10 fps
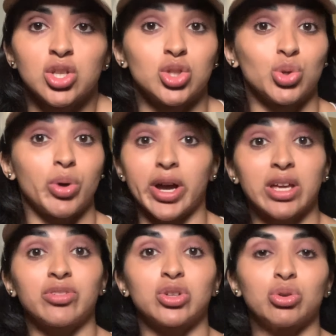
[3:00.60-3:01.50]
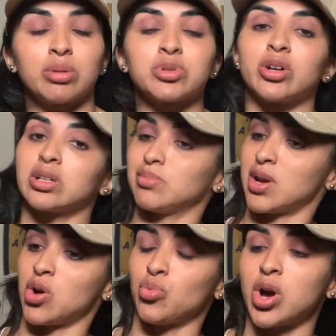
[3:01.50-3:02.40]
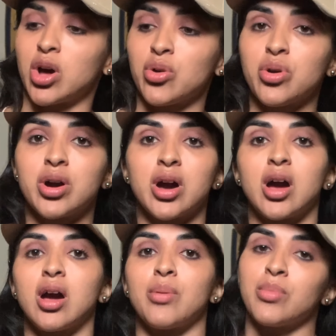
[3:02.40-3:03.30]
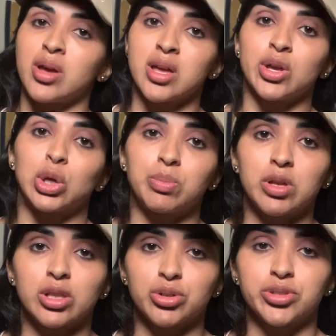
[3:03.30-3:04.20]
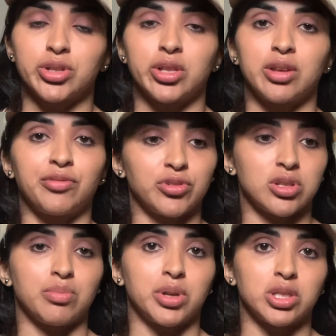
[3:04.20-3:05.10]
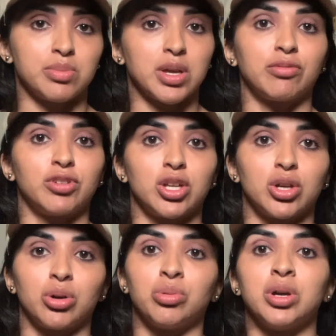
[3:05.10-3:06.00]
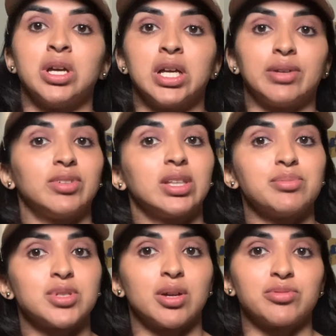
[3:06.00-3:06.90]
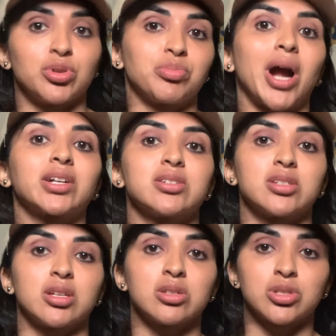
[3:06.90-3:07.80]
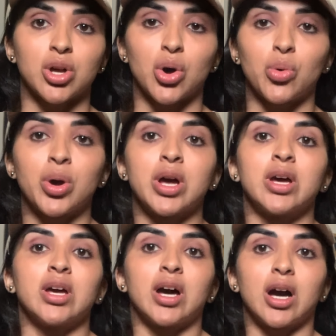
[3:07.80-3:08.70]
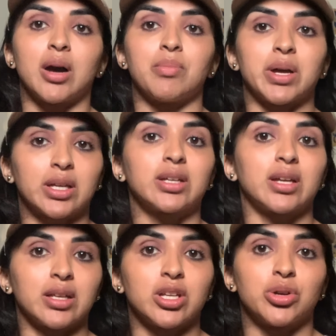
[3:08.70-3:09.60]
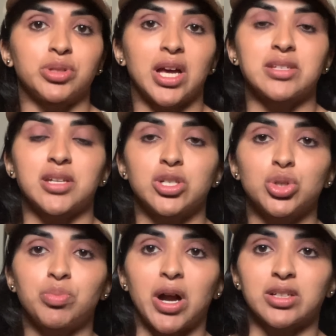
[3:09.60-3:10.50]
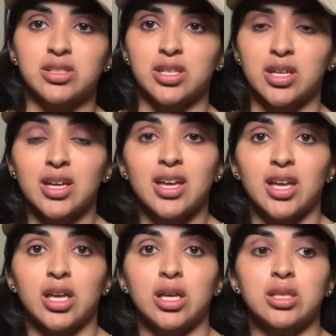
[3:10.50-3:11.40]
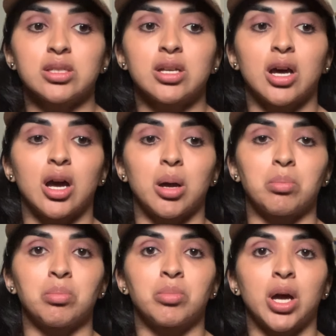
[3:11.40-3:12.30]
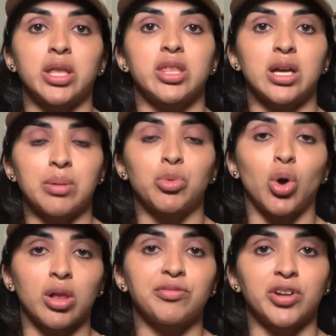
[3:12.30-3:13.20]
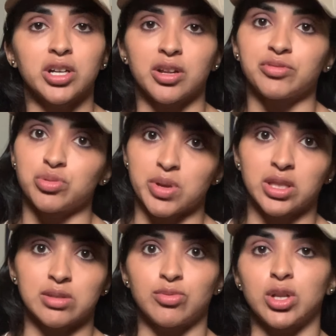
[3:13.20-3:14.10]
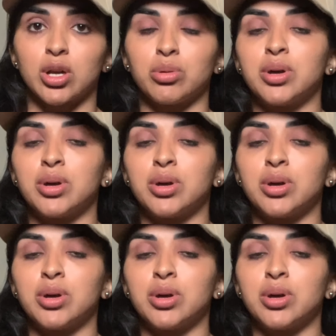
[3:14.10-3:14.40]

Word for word: Do I even know what I'm talking about? Well, um, it'd be a little silly for somebody to make a video if they themselves don't practice it. So, um, like you know, yes, I do practice it, and um, I think I'm qualified enough to make this video